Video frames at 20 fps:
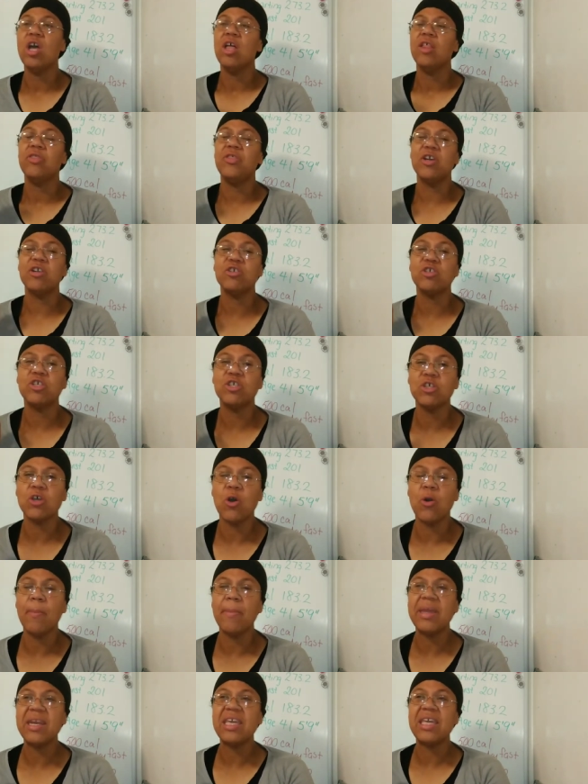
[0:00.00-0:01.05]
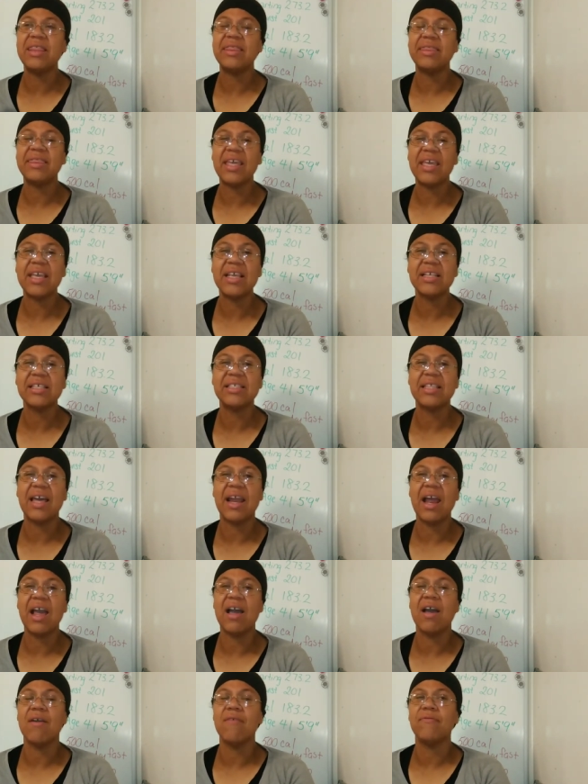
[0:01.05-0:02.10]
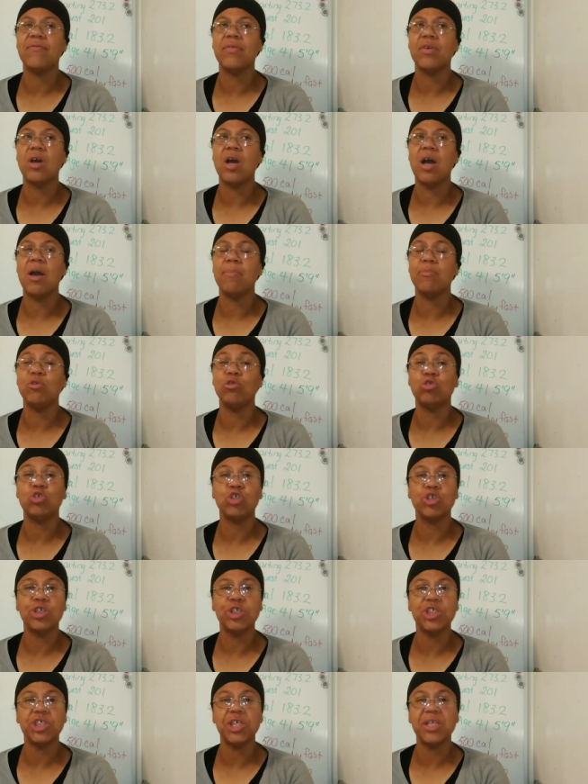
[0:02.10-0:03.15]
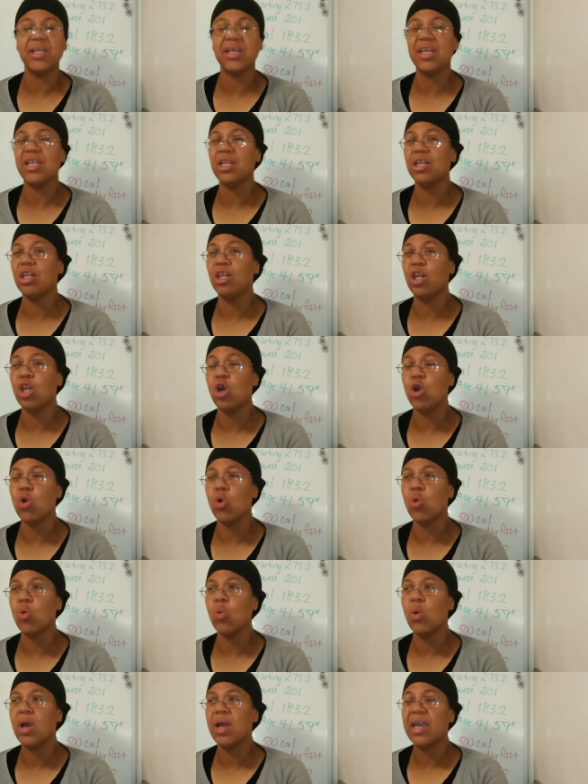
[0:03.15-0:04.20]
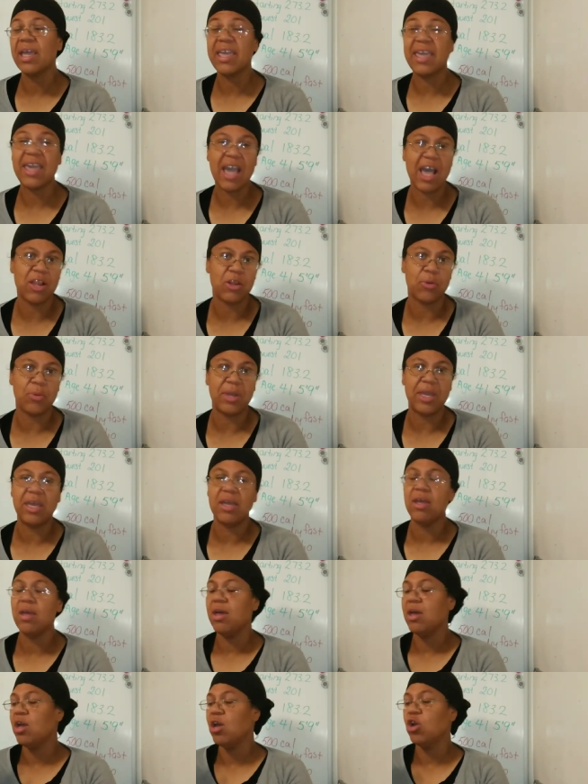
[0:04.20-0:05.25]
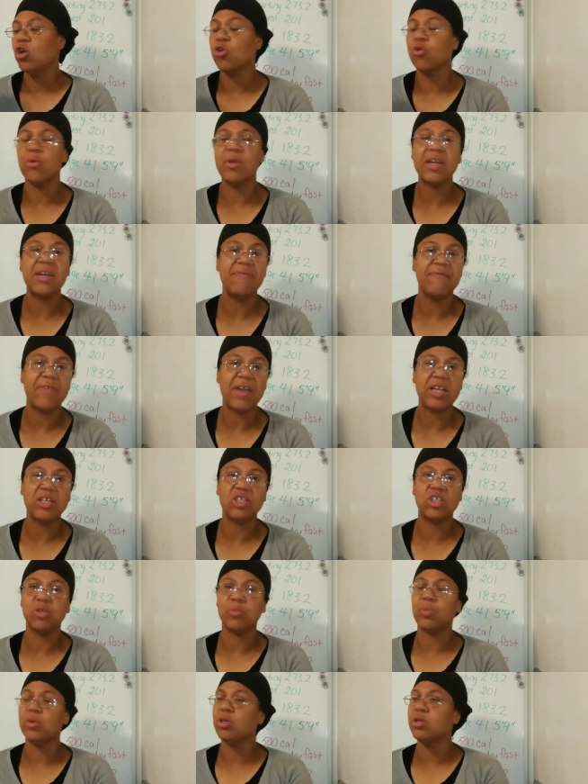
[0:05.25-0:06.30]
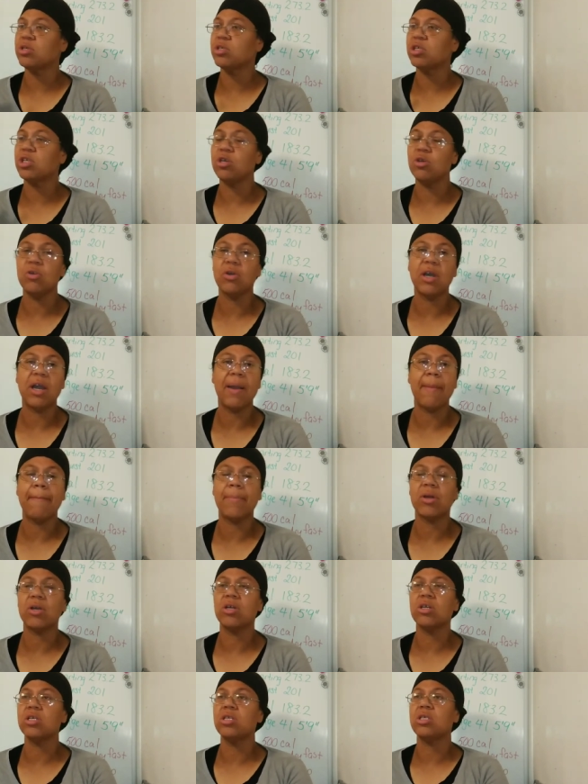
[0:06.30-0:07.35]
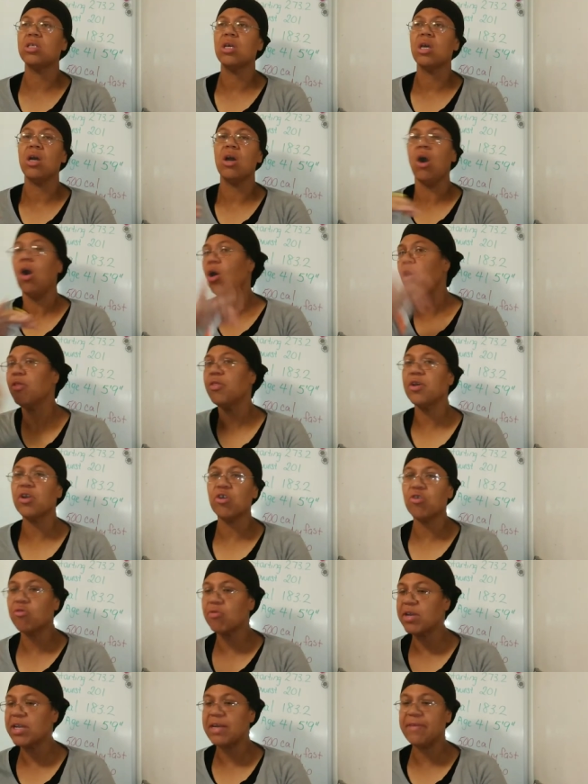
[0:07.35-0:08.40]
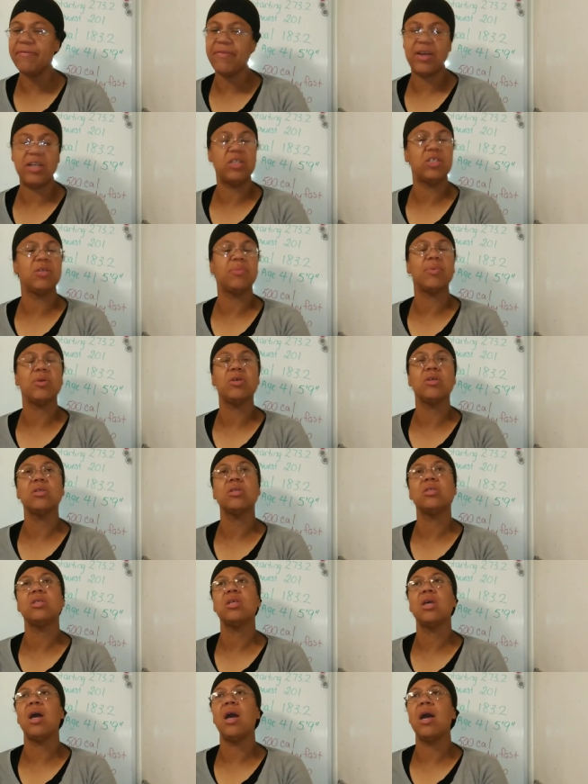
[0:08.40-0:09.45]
There's so many things that have um, nutrition and low calorie. Green vegetables, cucumbers, all the green vegetables.